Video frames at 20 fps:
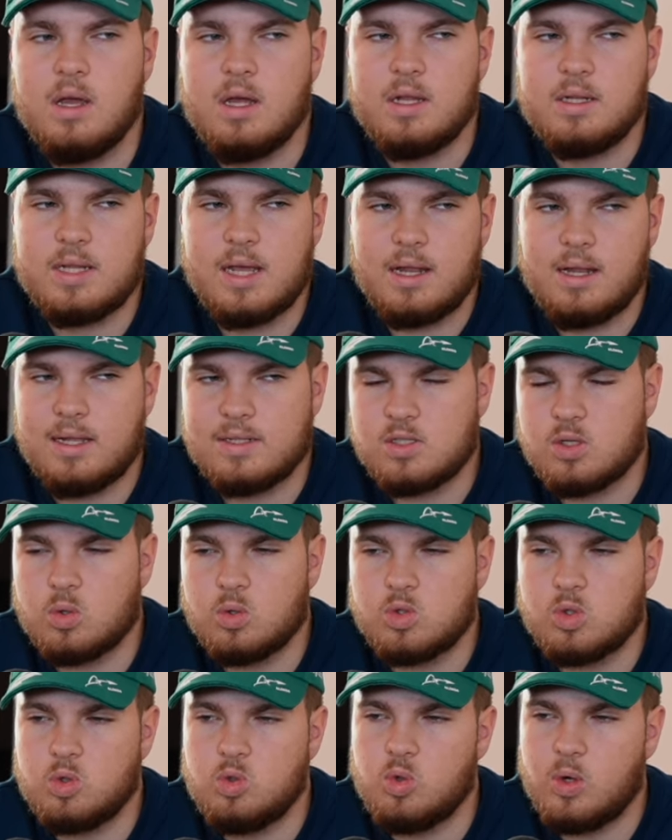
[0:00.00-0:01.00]
Then let's
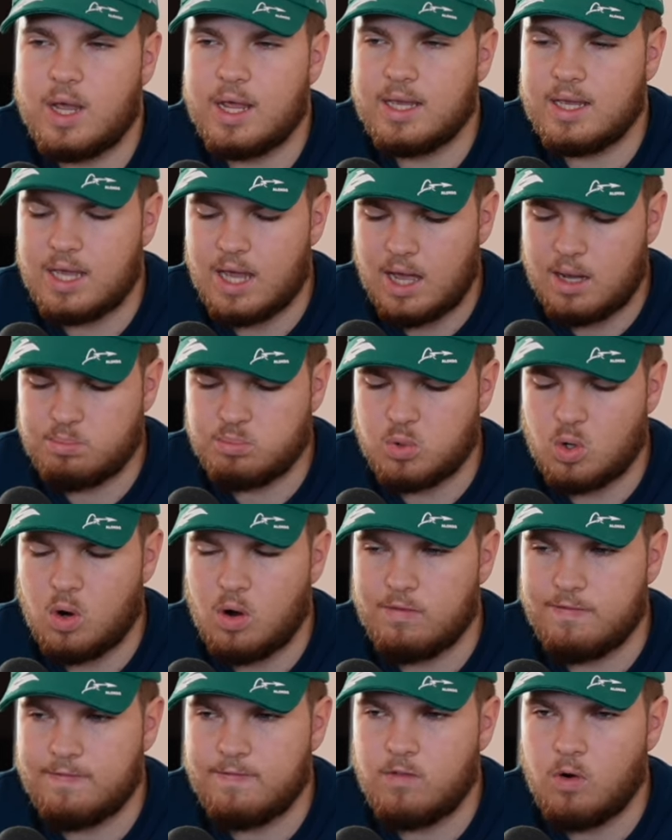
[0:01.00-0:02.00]
also do a gap
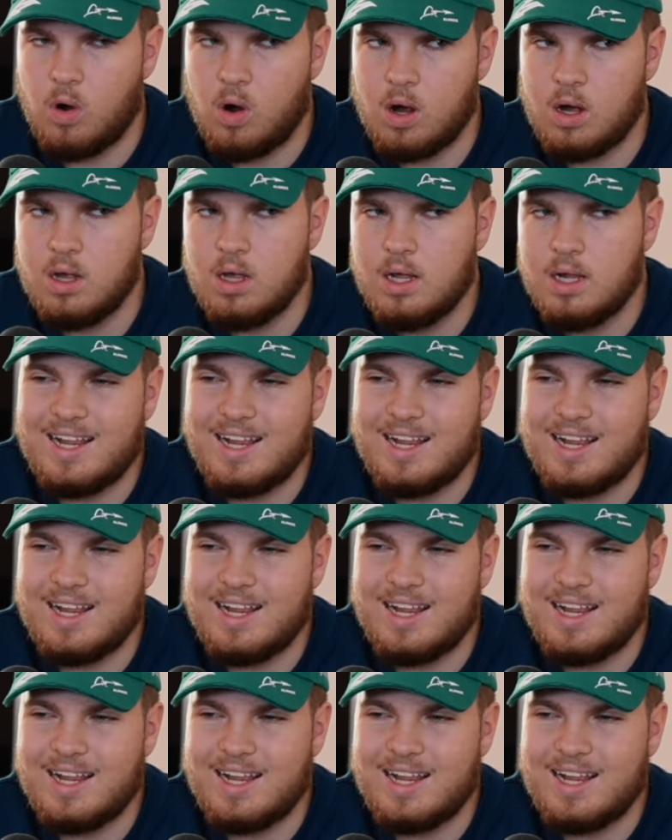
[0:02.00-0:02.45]
of 4.